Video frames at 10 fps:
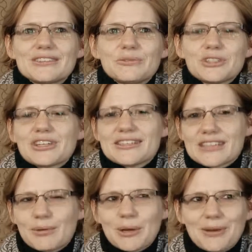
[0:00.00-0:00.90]
which I
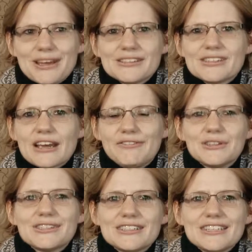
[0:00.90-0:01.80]
sum up as
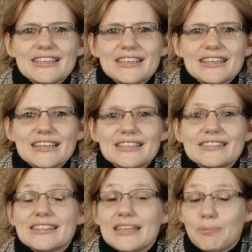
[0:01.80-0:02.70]
diversity
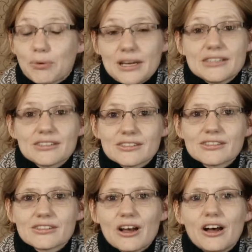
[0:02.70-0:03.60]
is the
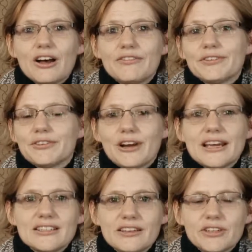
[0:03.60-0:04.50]
presence of a
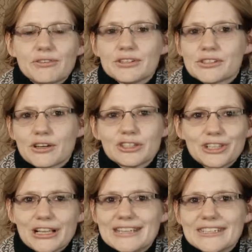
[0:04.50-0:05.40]
variety of different
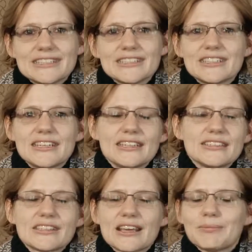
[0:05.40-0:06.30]
social
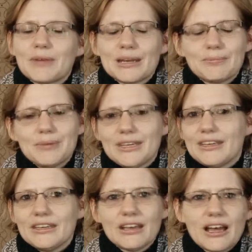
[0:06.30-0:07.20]
identities that might
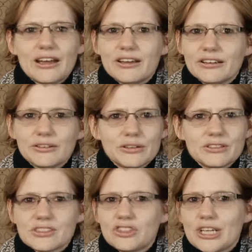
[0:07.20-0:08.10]
be
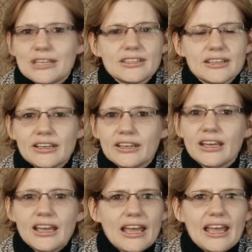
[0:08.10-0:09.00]
gender,
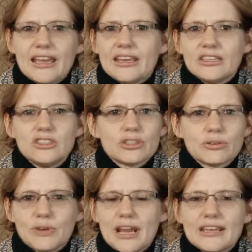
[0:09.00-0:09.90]
age,
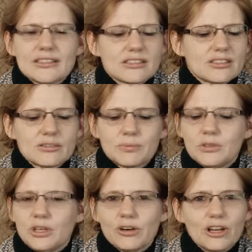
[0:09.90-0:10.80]
race,
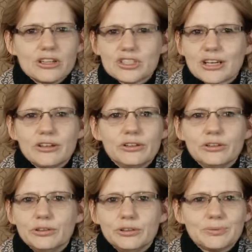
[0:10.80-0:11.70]

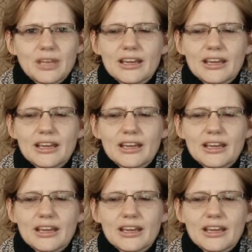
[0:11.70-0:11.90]
neurological